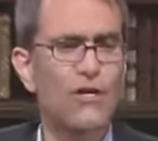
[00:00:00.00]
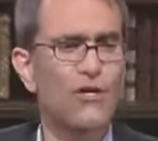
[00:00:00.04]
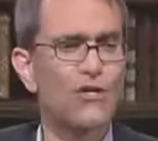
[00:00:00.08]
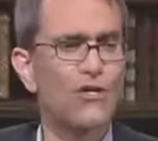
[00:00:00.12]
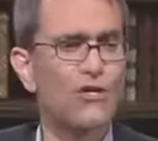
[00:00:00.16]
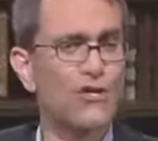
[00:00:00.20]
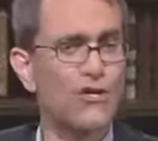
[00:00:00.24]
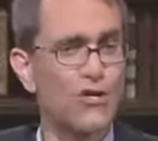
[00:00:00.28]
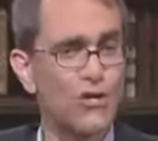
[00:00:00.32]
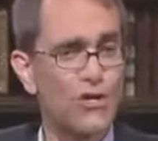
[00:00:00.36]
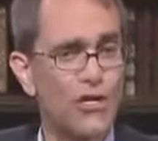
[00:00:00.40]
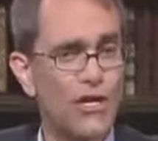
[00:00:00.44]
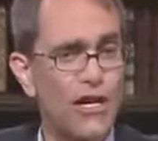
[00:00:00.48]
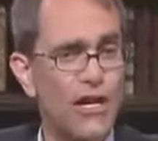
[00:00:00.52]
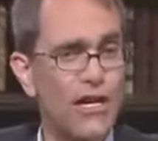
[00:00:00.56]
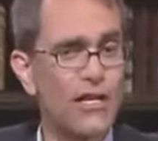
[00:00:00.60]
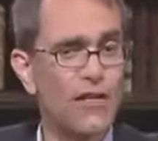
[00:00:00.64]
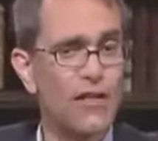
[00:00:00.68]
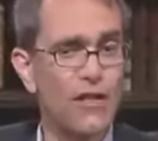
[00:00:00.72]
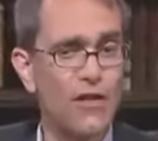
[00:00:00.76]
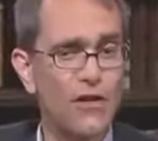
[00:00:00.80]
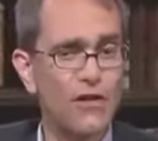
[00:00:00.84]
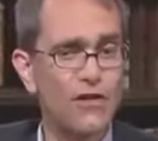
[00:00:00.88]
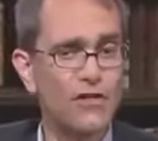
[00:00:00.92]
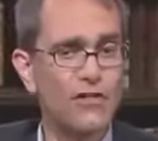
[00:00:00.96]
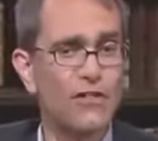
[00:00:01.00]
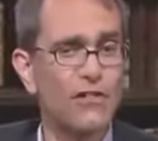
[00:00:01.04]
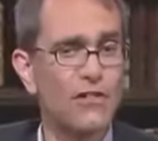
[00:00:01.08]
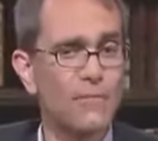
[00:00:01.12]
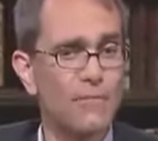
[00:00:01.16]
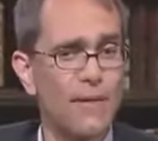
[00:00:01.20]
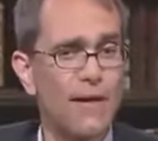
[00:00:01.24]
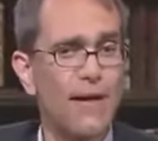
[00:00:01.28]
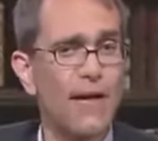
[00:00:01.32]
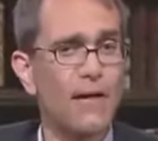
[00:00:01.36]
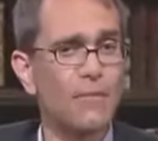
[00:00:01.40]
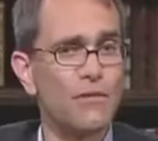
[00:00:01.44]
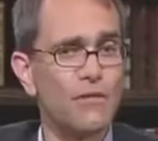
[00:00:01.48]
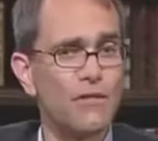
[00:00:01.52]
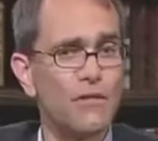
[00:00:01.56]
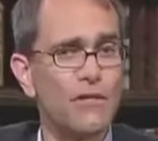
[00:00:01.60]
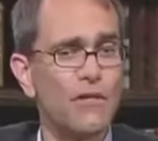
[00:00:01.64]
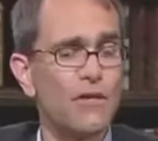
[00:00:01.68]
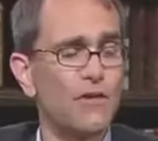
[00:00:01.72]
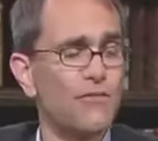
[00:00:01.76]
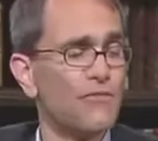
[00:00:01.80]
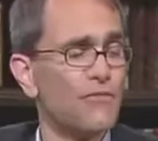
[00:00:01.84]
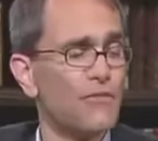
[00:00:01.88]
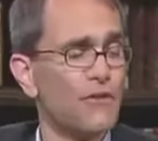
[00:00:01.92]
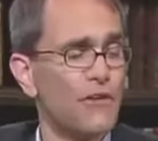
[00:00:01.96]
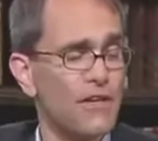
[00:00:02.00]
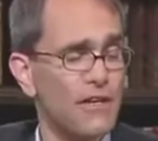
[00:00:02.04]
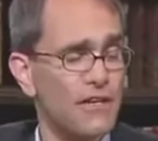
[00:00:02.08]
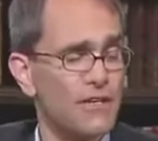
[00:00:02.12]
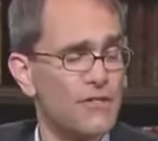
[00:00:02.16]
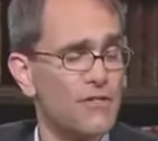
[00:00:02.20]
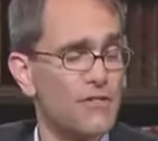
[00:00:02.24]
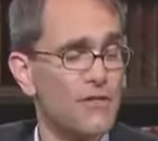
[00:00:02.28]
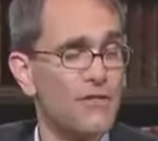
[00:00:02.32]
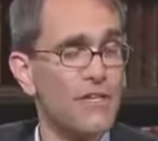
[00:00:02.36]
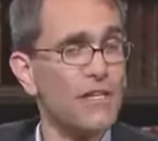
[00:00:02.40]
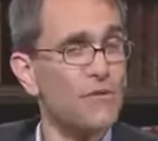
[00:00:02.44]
should I look to the Bible alone for an answer?